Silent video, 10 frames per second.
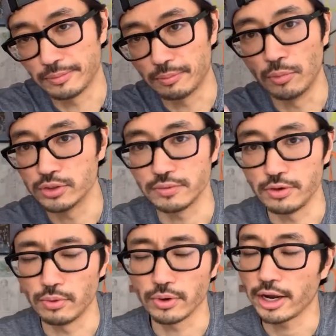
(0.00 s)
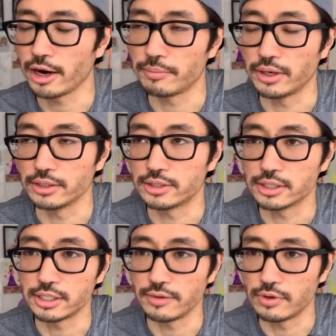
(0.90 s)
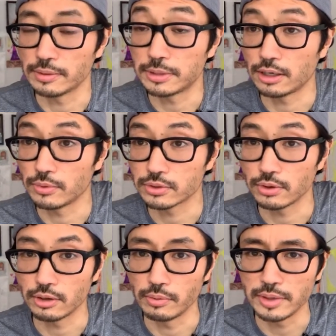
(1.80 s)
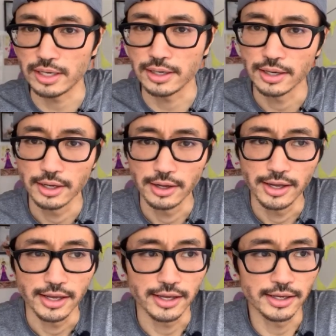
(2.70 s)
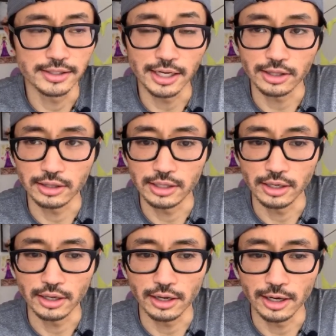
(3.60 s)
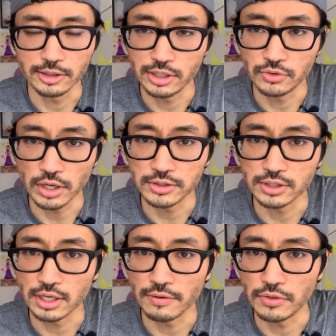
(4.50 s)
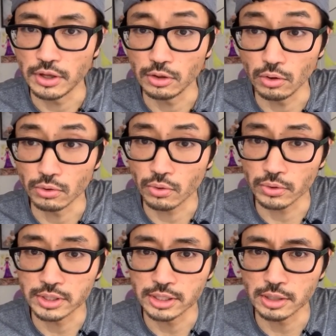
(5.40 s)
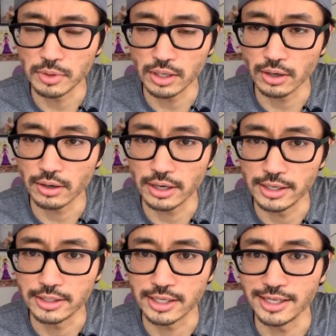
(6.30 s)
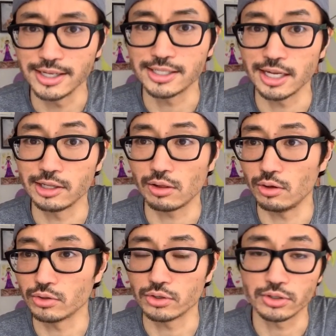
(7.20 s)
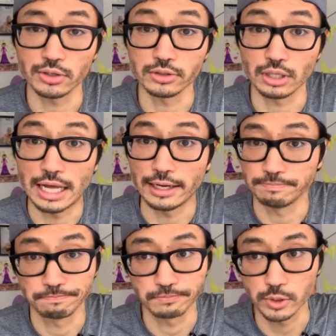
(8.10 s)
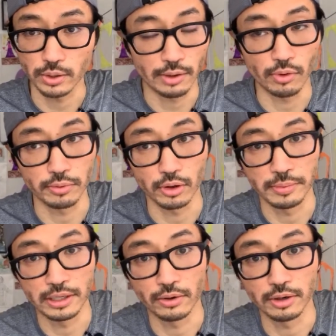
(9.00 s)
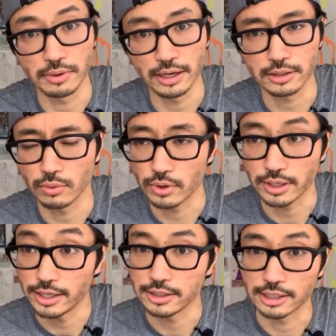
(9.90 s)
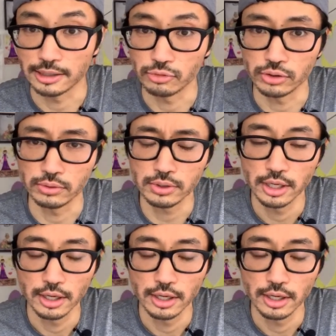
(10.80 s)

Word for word: most of you won't care, but just to give you an update on what's going on with me, is that the Chief Justice of the local court system here is going to extend closures till July. So I won't be going back to work anytime soon.